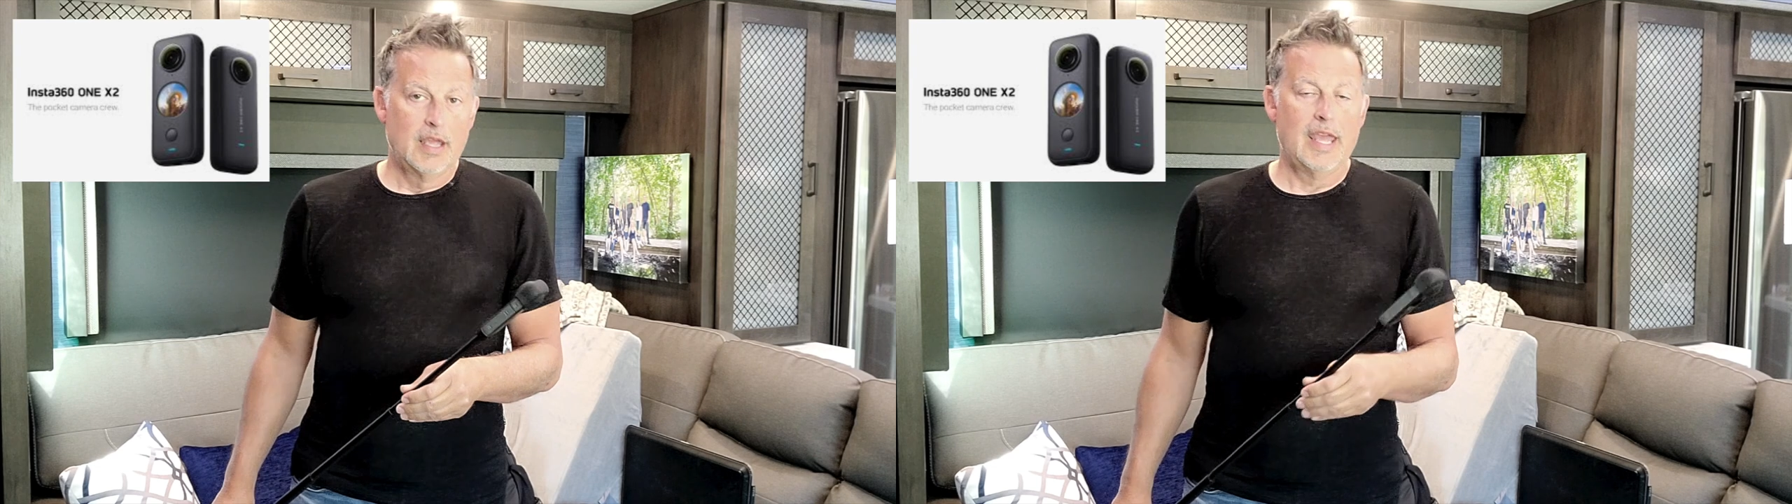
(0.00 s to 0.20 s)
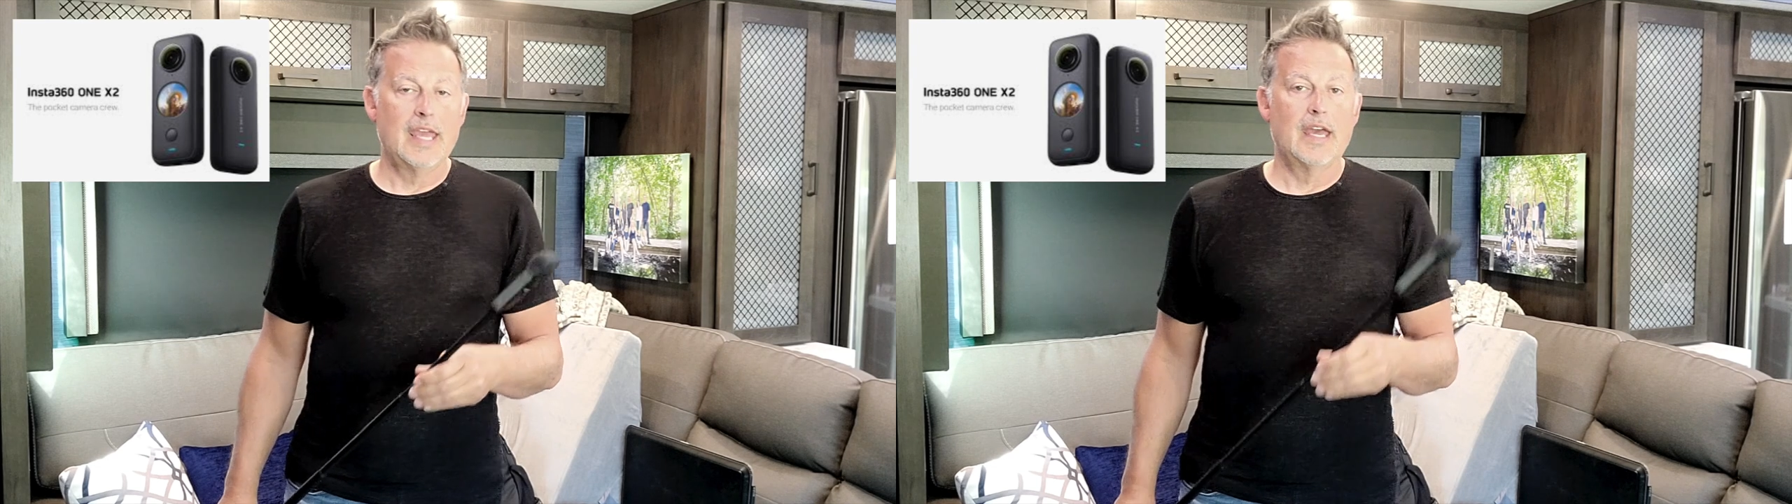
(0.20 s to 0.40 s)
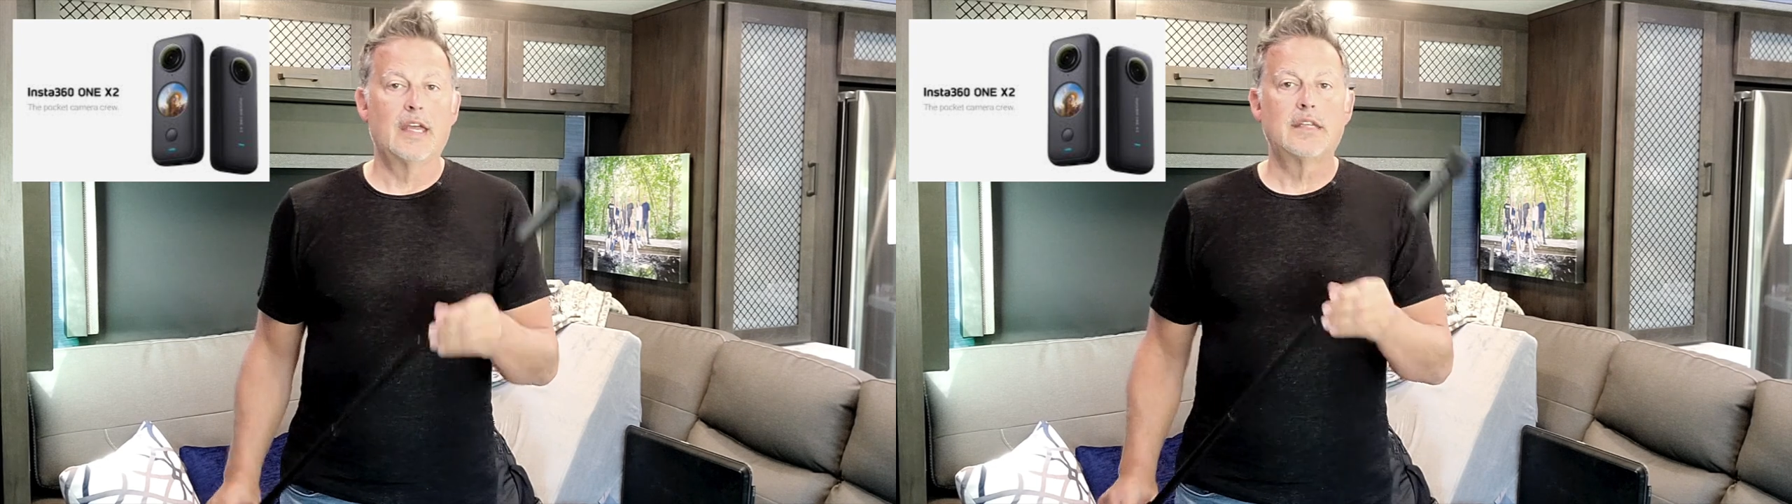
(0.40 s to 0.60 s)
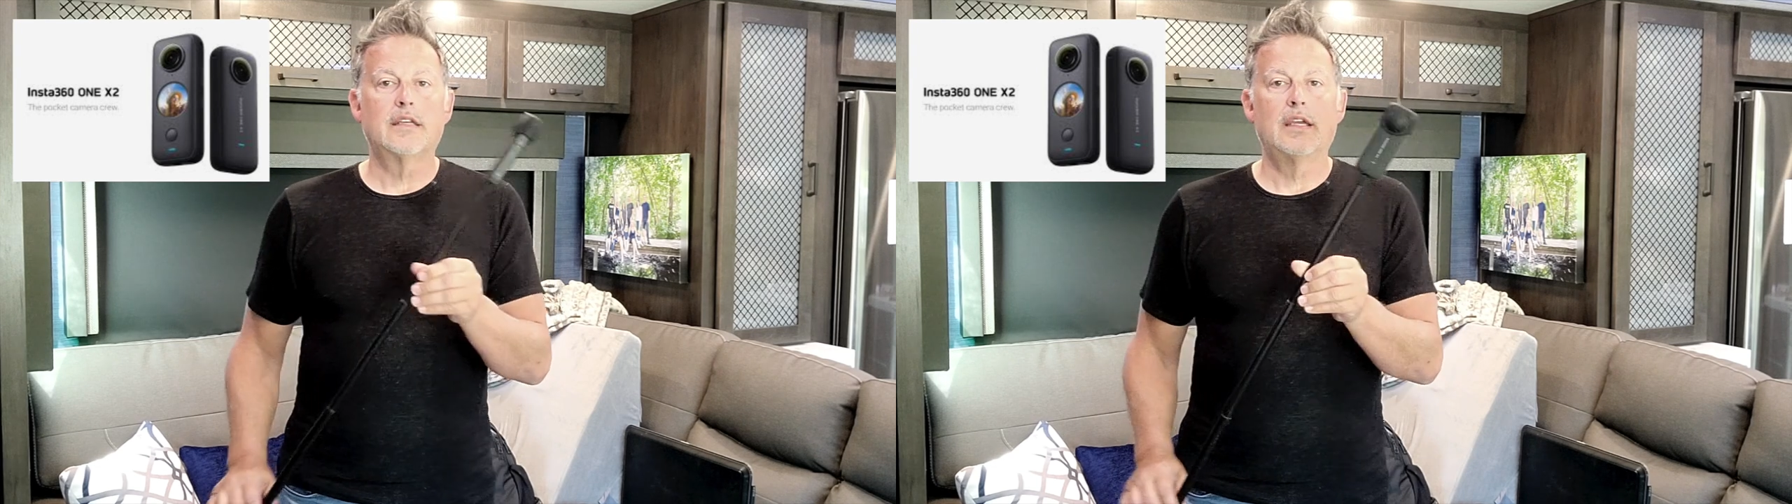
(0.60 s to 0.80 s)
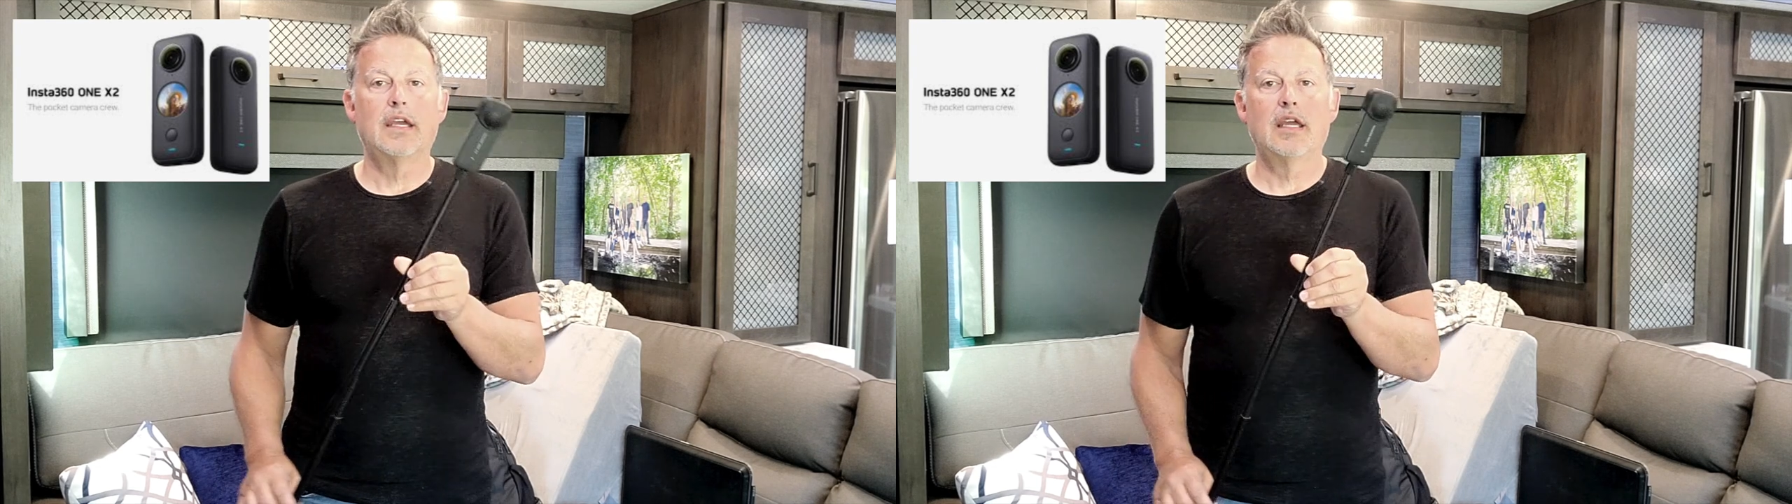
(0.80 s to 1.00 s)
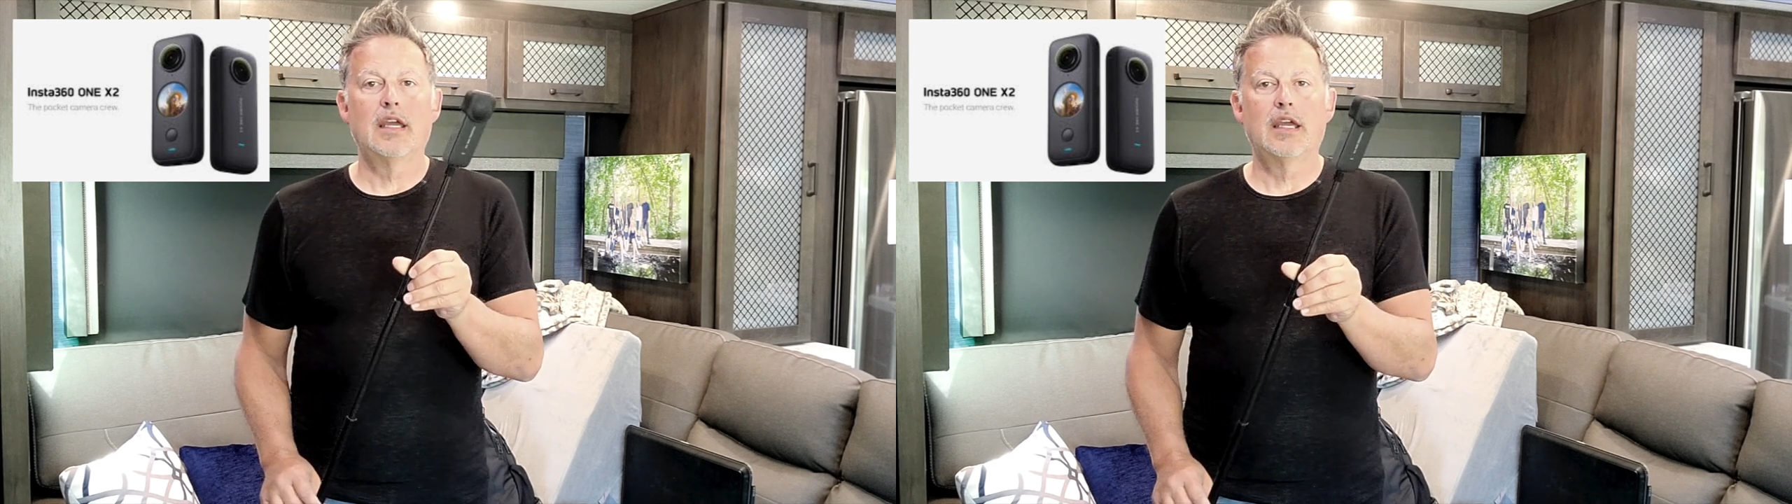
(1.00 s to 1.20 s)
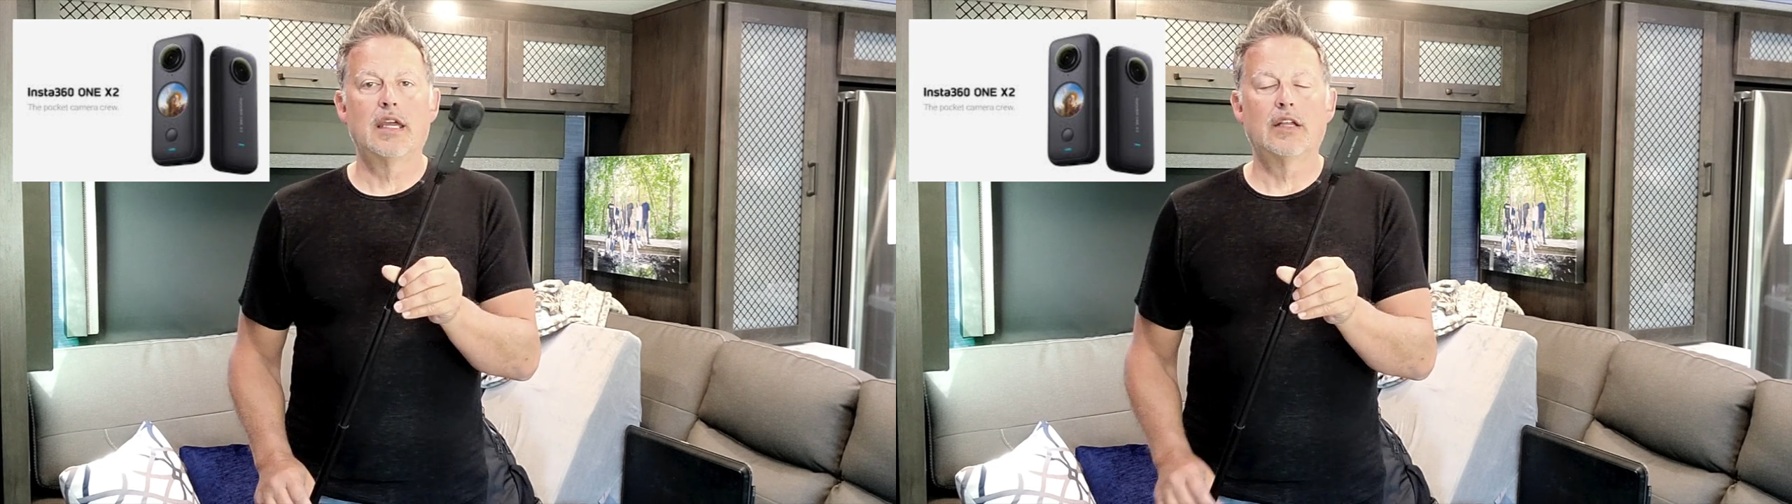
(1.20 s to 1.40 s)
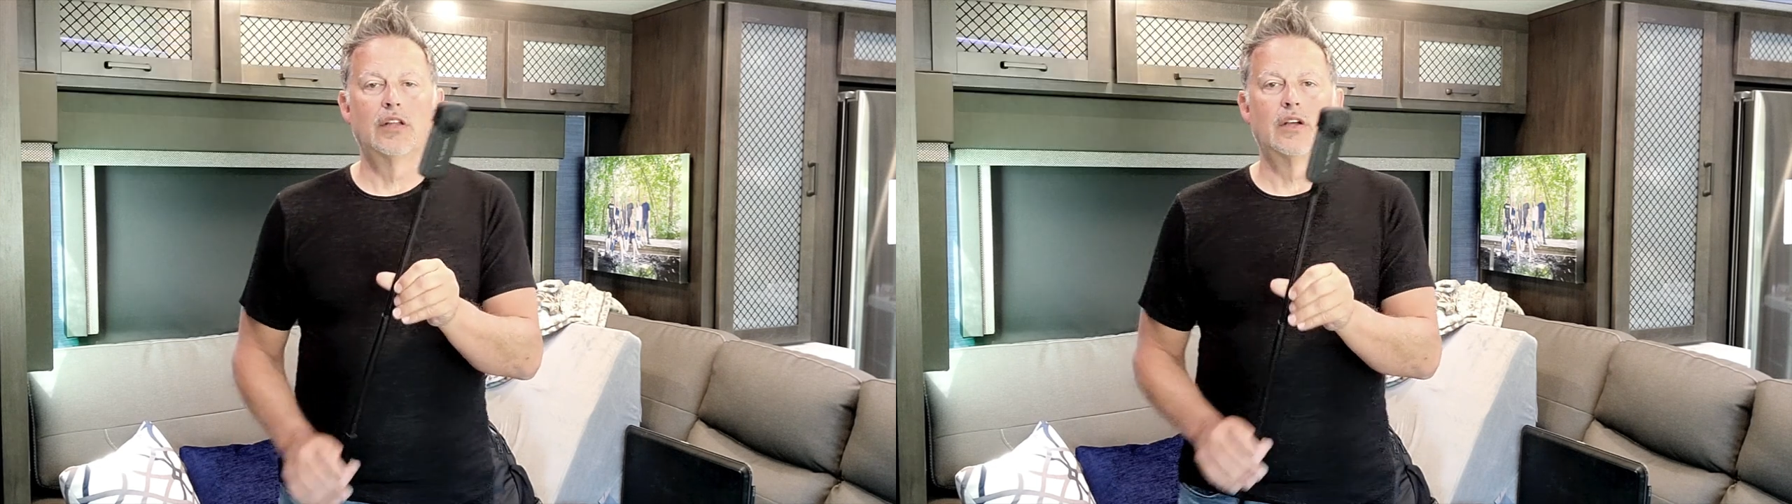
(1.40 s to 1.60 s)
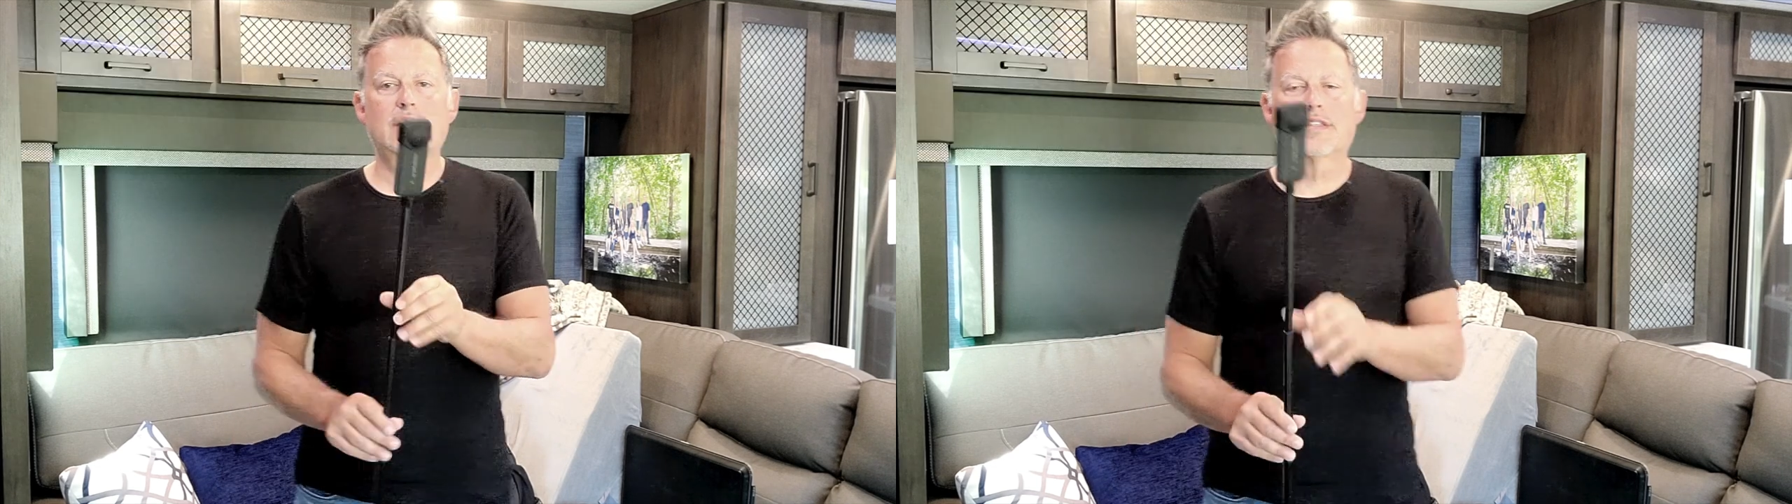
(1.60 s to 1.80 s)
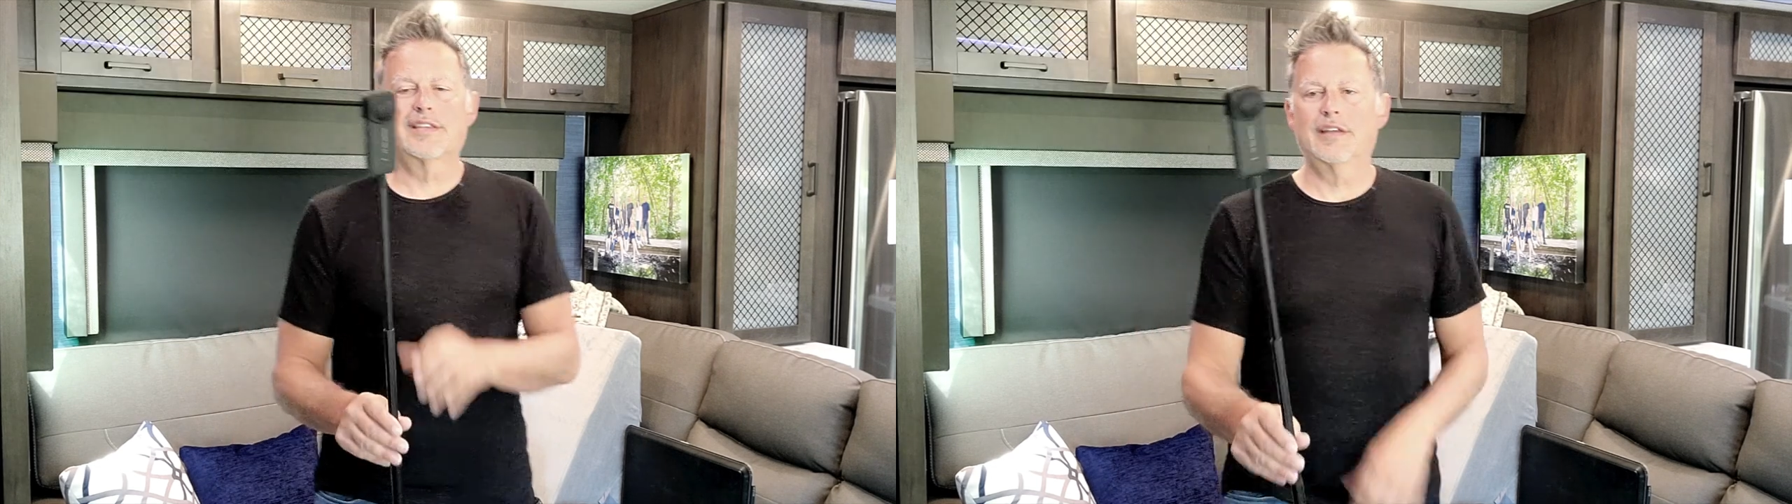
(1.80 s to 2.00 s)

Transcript: And it looks,